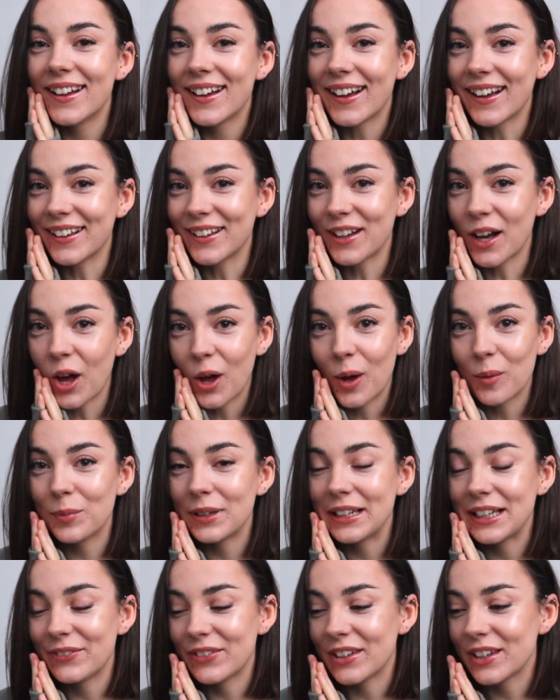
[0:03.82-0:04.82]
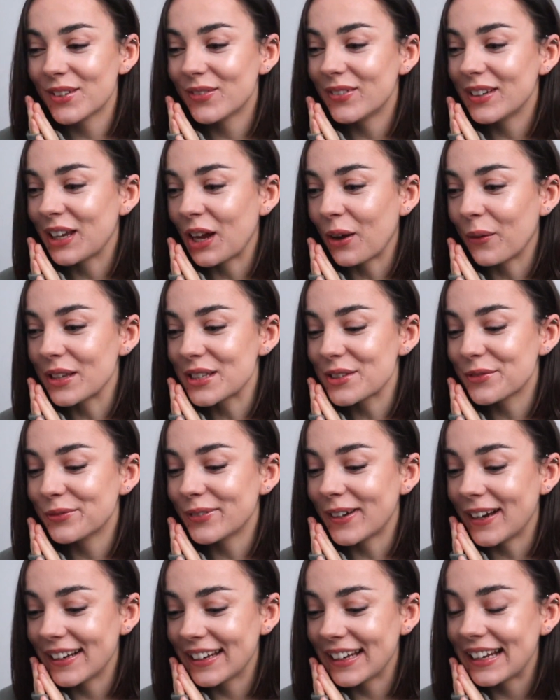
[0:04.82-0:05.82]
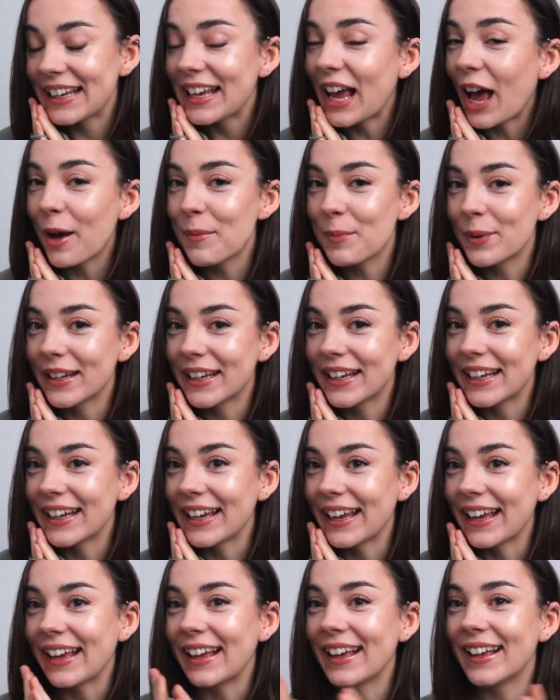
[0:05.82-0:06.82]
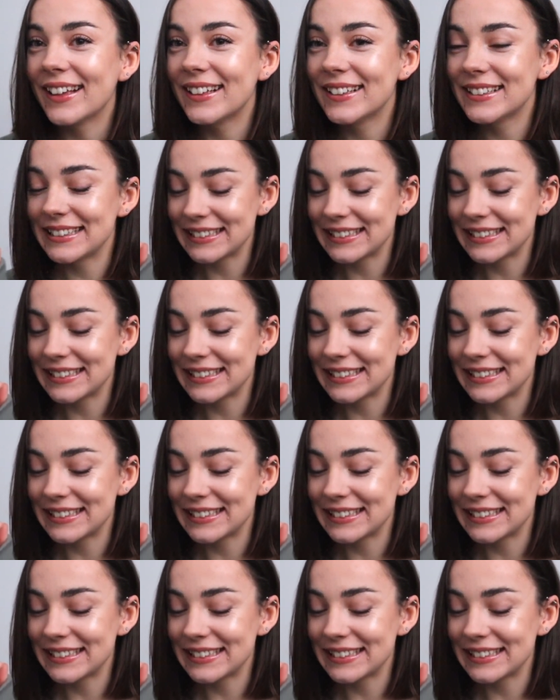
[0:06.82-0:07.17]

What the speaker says: I can't believe this video is finally happening.